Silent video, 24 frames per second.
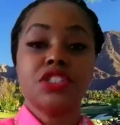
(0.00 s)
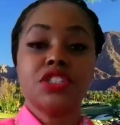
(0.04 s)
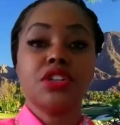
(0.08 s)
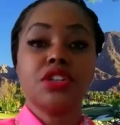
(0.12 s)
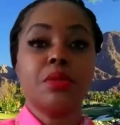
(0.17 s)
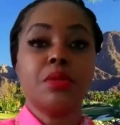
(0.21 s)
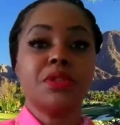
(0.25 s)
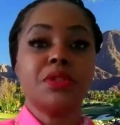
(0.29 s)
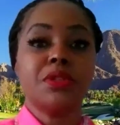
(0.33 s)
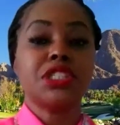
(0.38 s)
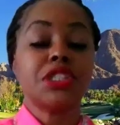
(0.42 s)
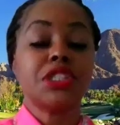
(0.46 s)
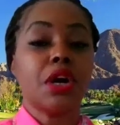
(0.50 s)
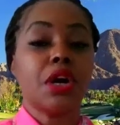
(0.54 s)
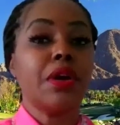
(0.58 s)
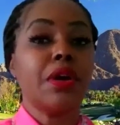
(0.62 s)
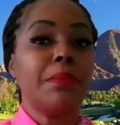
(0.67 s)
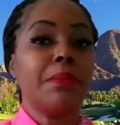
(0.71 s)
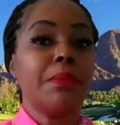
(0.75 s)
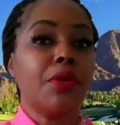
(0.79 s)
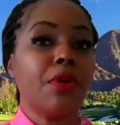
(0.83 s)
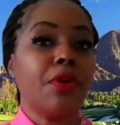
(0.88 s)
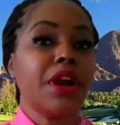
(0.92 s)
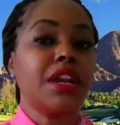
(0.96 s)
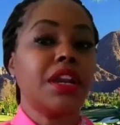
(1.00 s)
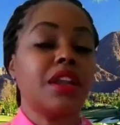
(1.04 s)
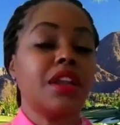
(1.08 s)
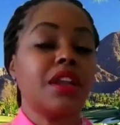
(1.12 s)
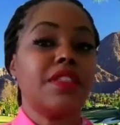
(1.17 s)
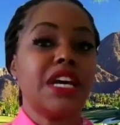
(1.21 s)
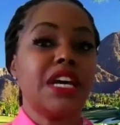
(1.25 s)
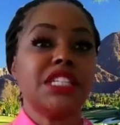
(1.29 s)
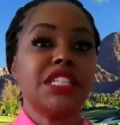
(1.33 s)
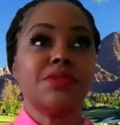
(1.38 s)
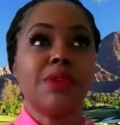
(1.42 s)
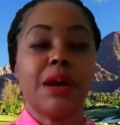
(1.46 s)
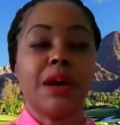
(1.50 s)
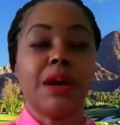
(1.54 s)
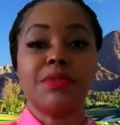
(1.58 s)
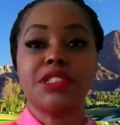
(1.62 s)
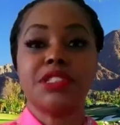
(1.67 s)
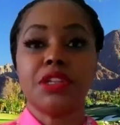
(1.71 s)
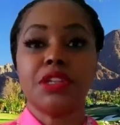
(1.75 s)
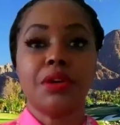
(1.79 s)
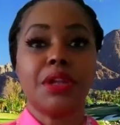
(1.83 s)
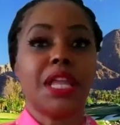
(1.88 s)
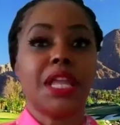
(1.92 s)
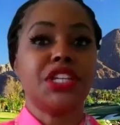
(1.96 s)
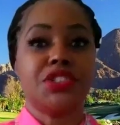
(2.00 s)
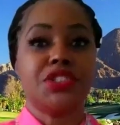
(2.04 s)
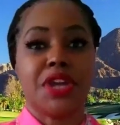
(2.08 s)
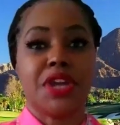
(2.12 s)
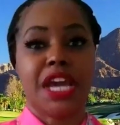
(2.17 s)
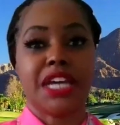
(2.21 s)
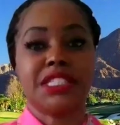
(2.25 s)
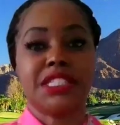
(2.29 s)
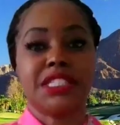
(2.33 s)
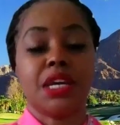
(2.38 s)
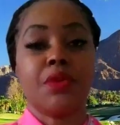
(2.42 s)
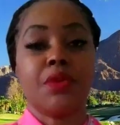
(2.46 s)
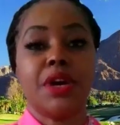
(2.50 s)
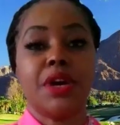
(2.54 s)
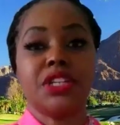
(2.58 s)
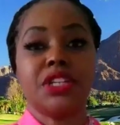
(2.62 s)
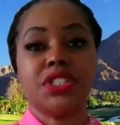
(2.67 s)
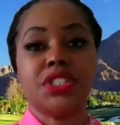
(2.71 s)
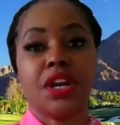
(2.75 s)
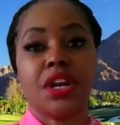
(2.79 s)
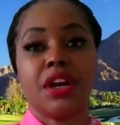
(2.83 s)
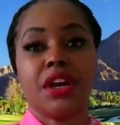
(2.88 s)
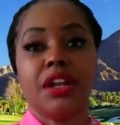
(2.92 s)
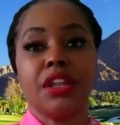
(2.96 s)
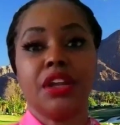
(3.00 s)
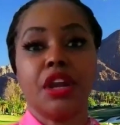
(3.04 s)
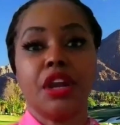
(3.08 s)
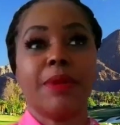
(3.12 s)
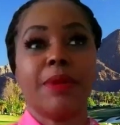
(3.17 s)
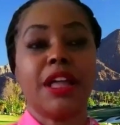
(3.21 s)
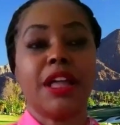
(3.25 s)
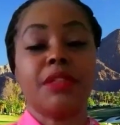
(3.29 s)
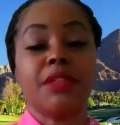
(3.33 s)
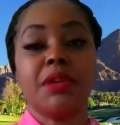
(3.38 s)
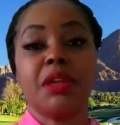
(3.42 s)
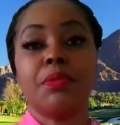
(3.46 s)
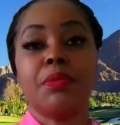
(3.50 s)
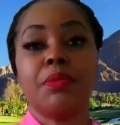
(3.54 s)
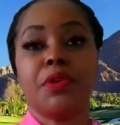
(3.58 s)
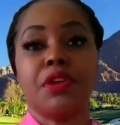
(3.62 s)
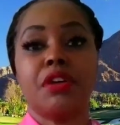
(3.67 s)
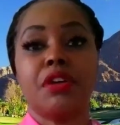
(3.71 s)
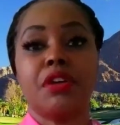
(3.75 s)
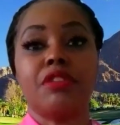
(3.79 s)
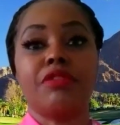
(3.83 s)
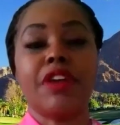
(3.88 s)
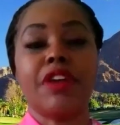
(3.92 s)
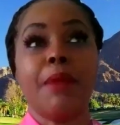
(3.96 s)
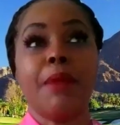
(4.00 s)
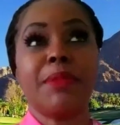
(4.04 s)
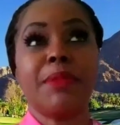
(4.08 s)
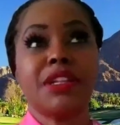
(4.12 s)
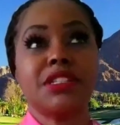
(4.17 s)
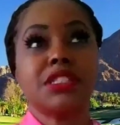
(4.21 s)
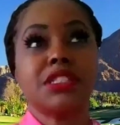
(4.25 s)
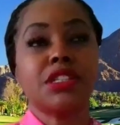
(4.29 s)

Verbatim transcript: So it was so important. And that's why I'm so glad you asked that question earlier about the people you're around.